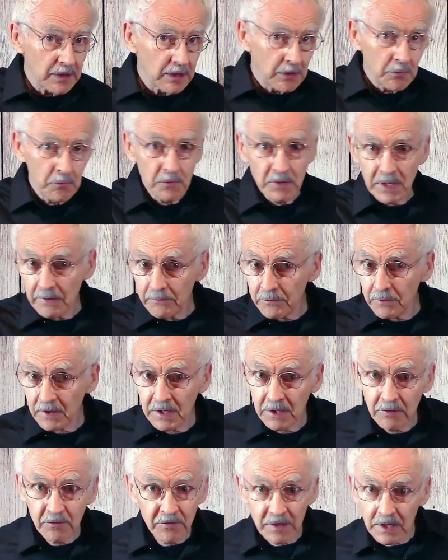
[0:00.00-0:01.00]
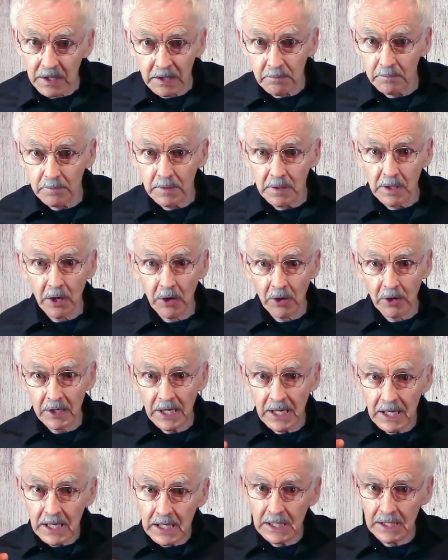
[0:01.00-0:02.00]
who never gives up on
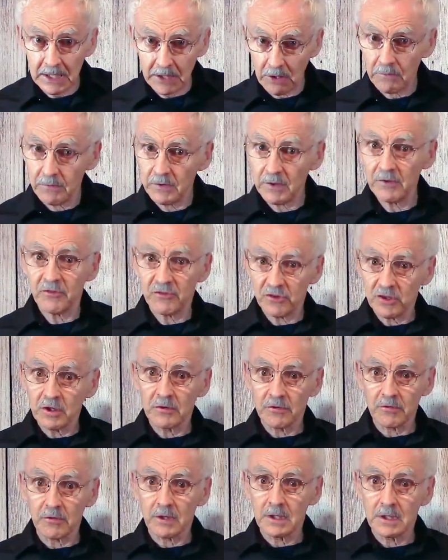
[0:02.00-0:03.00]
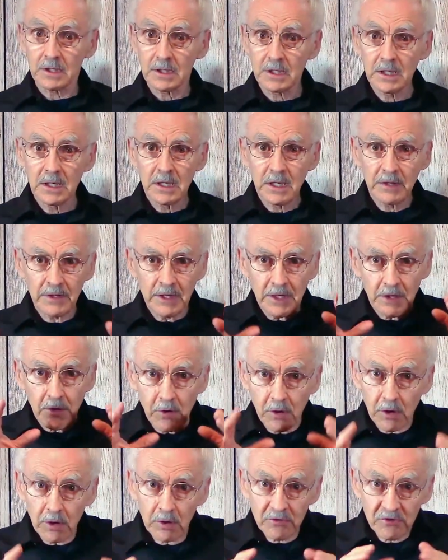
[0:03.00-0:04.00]
any of His children, then
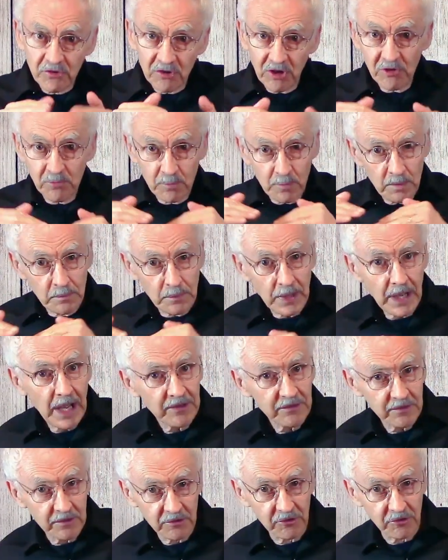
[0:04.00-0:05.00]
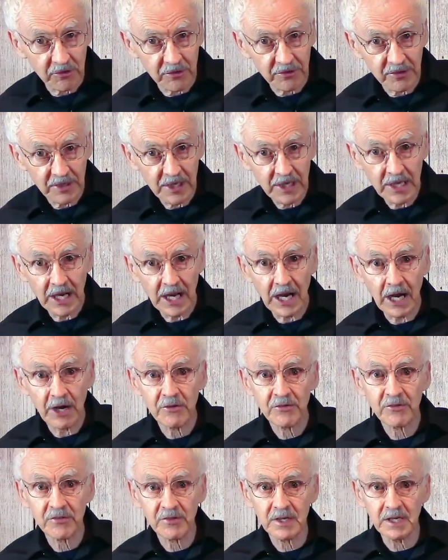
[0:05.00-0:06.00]
all judgment passages are
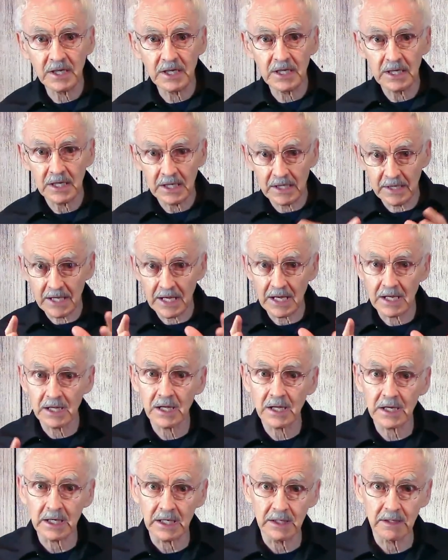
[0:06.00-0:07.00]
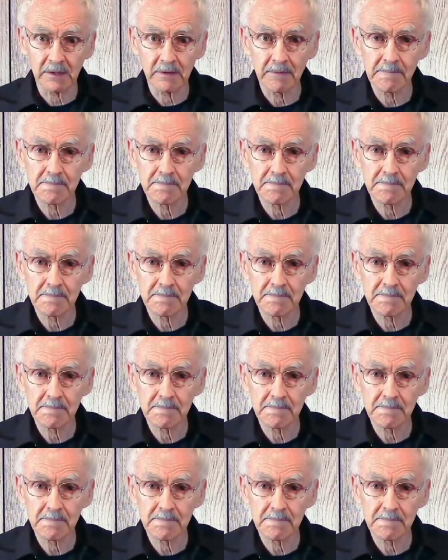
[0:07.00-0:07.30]
seen in that light.